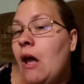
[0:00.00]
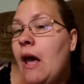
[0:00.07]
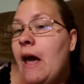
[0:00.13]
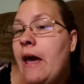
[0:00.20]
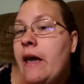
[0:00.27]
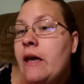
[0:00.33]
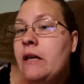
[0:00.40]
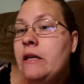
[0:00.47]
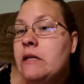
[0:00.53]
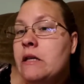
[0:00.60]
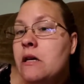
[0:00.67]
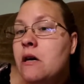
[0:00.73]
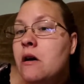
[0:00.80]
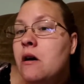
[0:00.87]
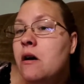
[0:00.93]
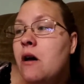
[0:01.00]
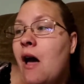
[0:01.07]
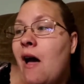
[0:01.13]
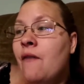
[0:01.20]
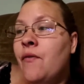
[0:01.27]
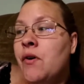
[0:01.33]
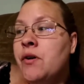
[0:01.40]
And
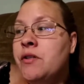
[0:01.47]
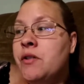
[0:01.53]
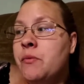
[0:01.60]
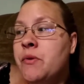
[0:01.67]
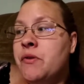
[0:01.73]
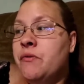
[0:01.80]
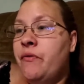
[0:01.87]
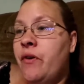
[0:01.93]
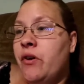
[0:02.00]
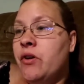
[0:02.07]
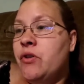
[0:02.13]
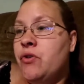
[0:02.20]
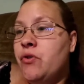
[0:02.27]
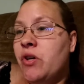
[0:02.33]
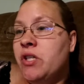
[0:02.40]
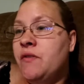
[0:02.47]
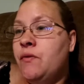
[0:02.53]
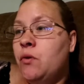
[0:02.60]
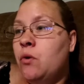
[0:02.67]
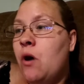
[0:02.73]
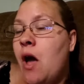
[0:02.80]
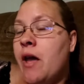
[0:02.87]
at first it was very
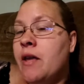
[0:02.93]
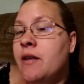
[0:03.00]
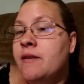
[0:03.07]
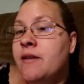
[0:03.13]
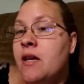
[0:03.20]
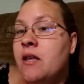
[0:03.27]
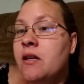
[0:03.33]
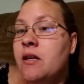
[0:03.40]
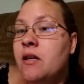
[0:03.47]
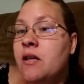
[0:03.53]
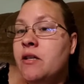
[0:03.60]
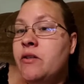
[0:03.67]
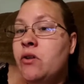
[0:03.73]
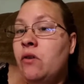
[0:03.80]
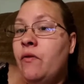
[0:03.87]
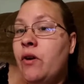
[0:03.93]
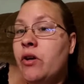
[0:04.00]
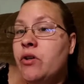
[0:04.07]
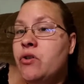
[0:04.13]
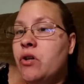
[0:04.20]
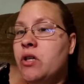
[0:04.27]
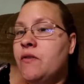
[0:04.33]
stressful. I can say that it is still
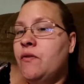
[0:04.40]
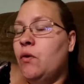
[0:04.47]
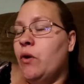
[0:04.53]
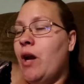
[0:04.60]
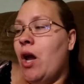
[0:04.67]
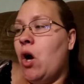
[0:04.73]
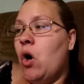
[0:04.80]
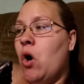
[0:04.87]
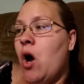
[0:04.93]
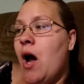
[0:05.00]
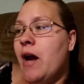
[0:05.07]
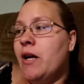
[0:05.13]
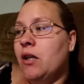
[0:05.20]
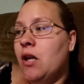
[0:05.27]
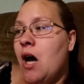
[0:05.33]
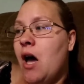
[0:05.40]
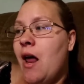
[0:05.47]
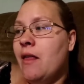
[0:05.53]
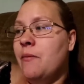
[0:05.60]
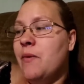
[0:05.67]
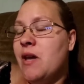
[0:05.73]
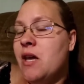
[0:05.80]
very stressful, and I cried a lot
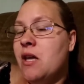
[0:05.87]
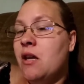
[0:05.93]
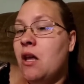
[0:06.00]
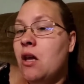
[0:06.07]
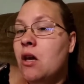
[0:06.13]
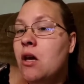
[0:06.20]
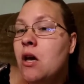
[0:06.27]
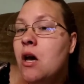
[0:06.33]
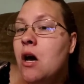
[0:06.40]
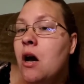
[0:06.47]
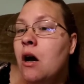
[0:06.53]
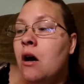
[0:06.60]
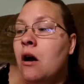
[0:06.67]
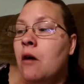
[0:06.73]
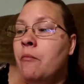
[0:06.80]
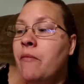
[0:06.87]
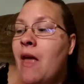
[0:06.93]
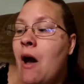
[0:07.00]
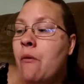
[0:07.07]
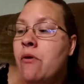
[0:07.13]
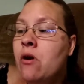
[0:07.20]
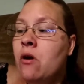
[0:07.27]
at the beginning.
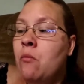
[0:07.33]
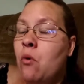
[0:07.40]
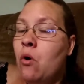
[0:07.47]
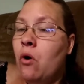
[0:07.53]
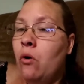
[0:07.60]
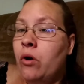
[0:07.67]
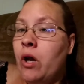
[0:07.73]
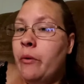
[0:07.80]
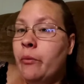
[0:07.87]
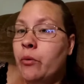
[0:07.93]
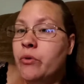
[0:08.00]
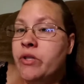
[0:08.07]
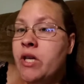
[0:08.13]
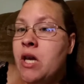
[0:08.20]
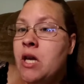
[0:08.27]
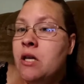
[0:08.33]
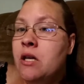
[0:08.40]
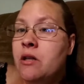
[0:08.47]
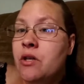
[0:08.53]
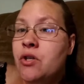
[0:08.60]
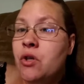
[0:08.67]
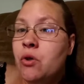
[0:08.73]
Now we are more on a routine,
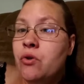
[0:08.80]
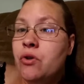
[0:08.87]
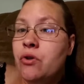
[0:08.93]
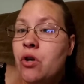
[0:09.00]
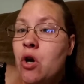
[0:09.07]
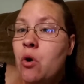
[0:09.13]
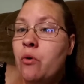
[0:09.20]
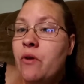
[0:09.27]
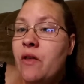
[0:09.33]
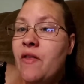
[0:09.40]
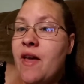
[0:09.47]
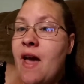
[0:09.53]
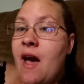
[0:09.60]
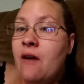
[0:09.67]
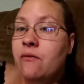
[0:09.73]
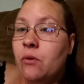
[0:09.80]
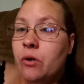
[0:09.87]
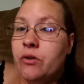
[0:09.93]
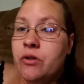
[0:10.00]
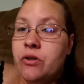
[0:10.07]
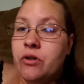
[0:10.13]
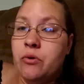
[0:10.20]
and the children know that they have
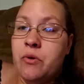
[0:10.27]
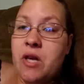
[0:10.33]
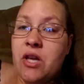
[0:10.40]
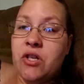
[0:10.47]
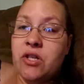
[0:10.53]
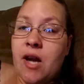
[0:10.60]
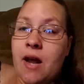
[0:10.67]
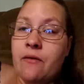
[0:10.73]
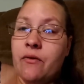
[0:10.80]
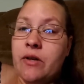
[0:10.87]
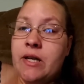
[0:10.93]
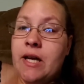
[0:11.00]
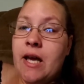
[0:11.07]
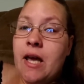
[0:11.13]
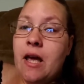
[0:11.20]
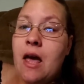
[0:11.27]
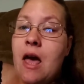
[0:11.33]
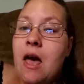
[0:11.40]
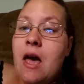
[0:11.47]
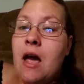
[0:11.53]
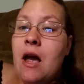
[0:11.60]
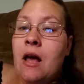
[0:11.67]
work to do each and every day,
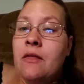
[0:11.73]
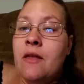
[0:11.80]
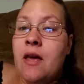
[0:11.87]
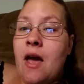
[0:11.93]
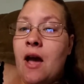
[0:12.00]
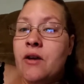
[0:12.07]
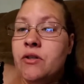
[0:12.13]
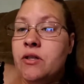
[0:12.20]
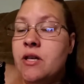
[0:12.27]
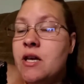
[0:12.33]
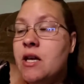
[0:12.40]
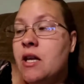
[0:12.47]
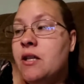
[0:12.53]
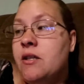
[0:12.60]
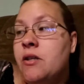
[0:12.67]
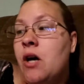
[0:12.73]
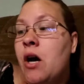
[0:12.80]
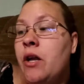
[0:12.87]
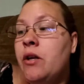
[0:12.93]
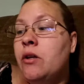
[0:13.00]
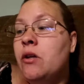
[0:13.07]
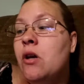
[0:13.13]
and they actually get it
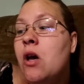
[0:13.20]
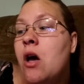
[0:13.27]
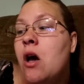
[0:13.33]
done.